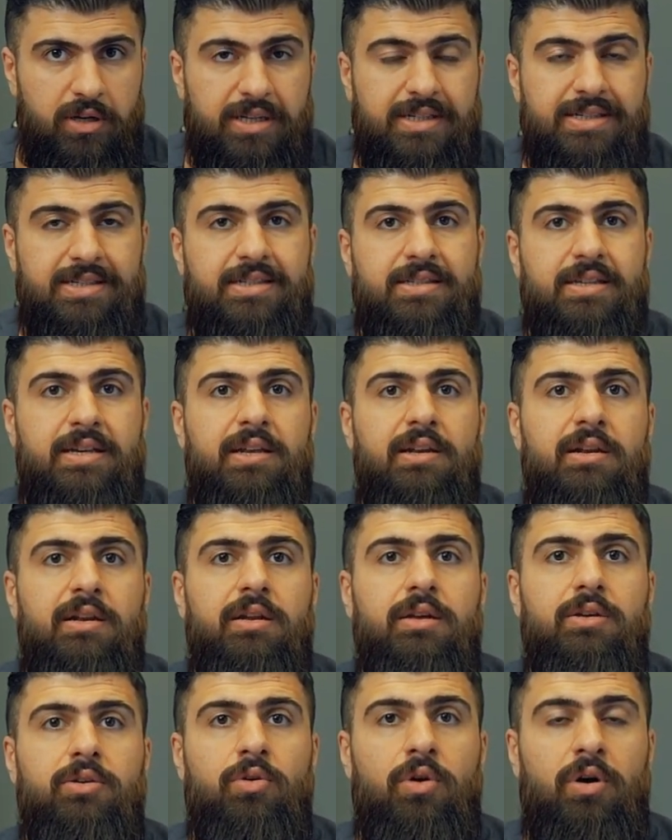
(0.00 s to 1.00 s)
still
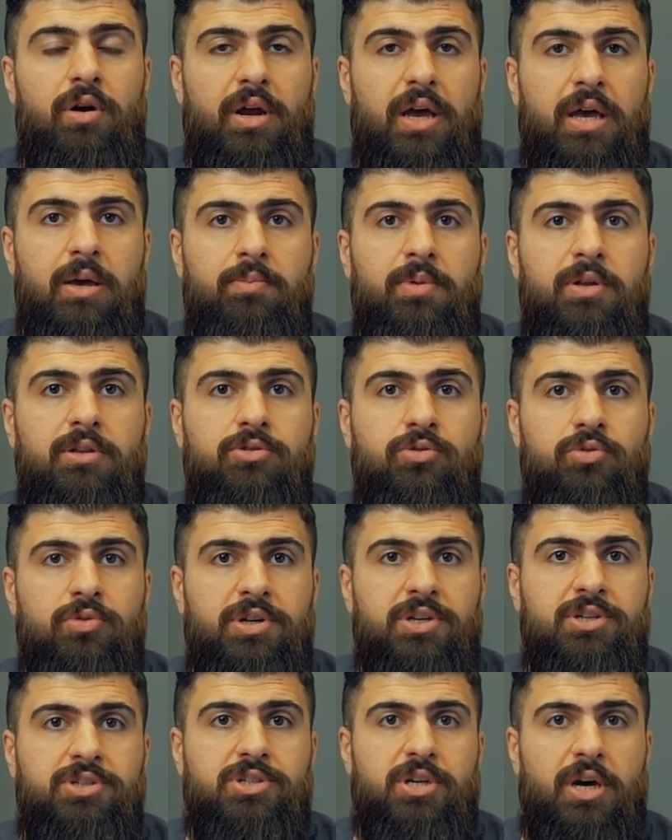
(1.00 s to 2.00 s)
you are able to
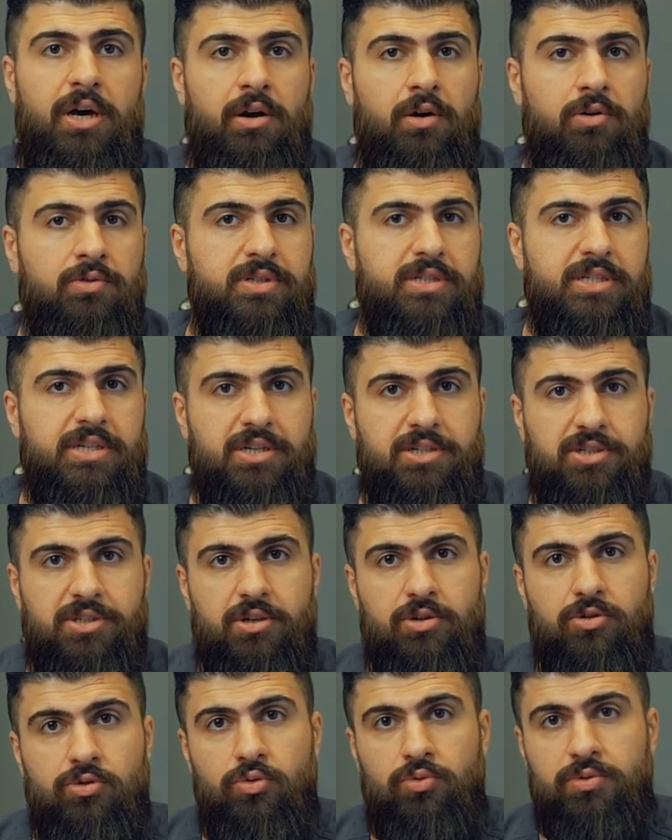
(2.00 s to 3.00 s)
reach around
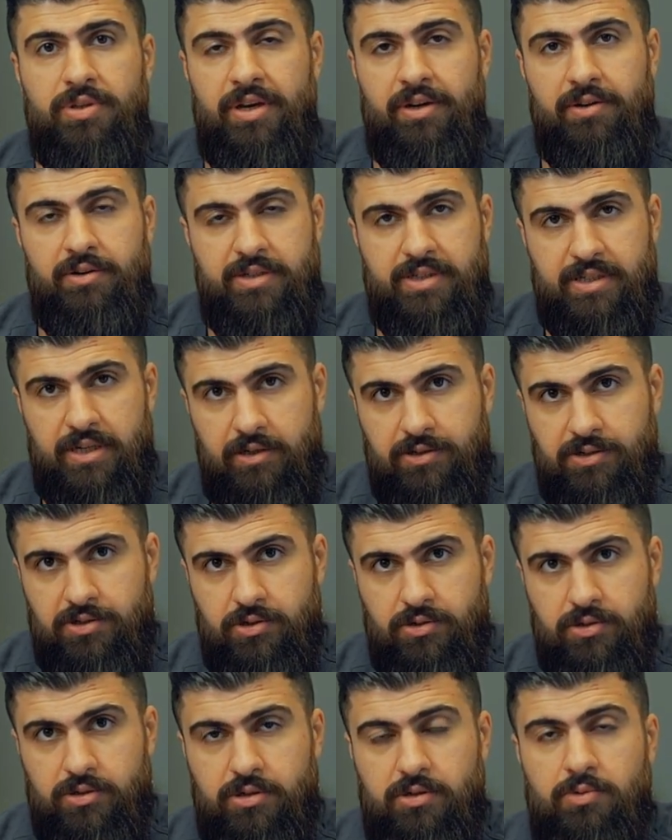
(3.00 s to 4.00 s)
62 degrees
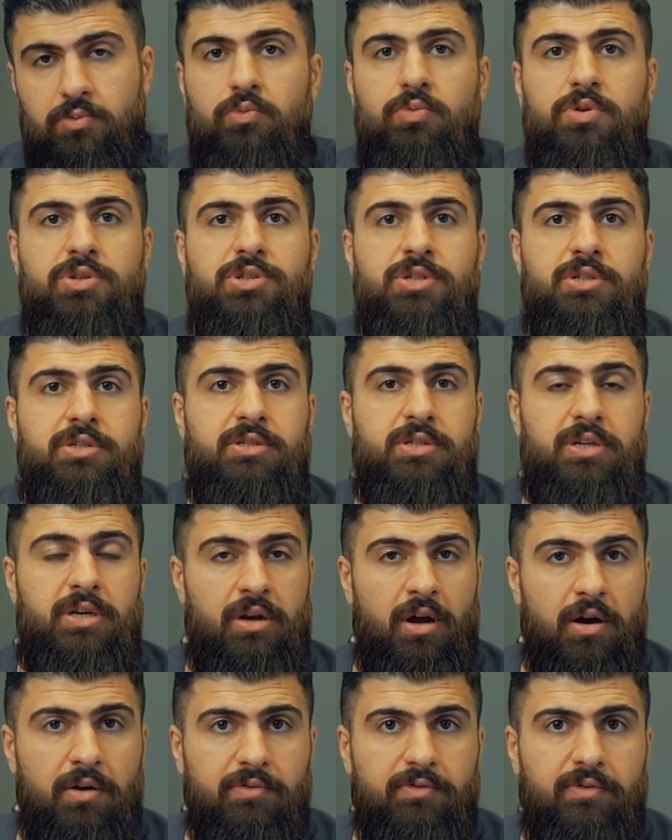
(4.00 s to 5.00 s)
Celsius, which is
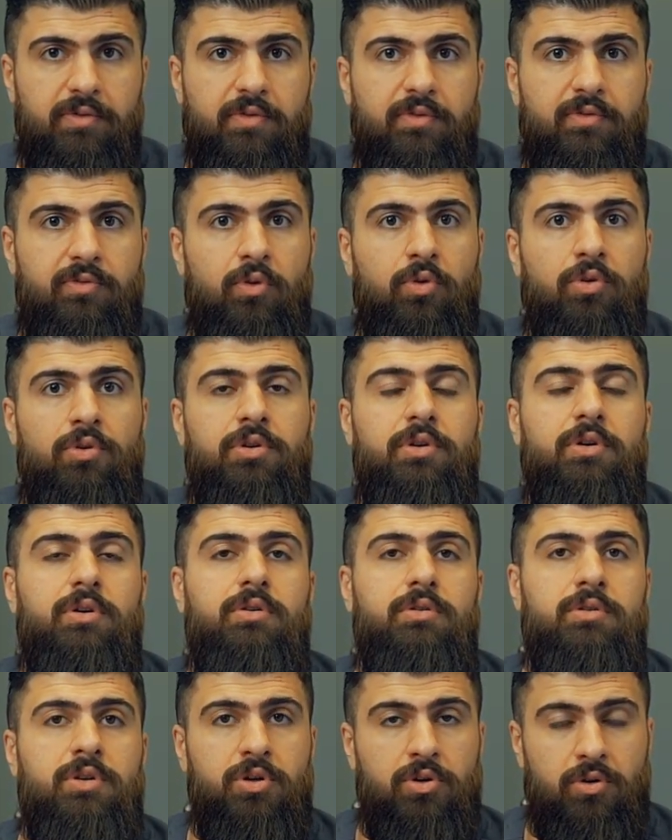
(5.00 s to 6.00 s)
enough for
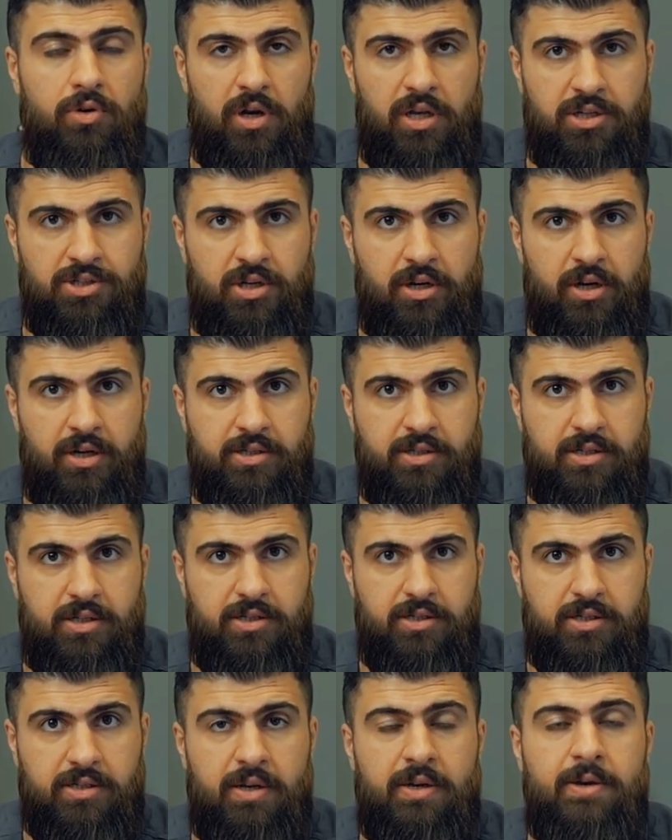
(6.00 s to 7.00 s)
new
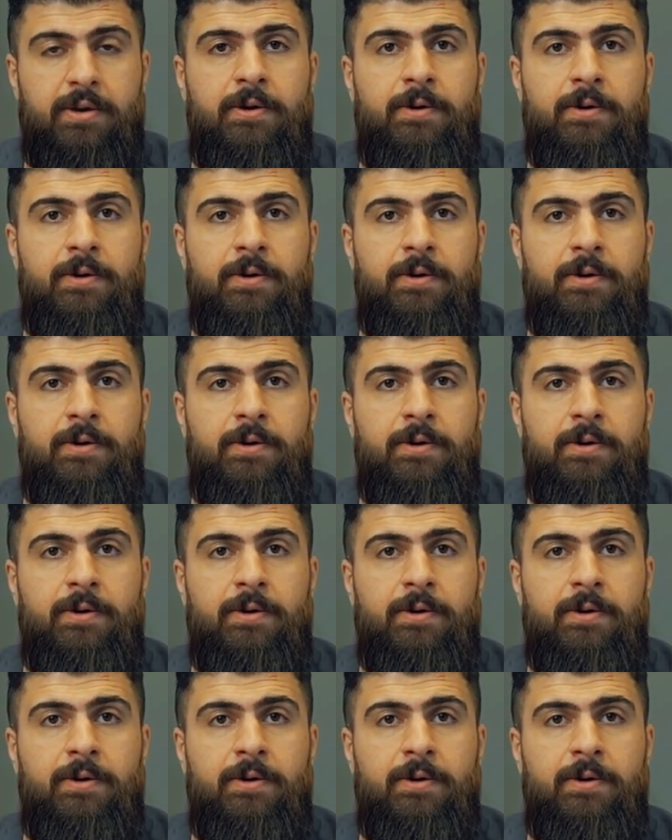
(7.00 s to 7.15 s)
collagenesis.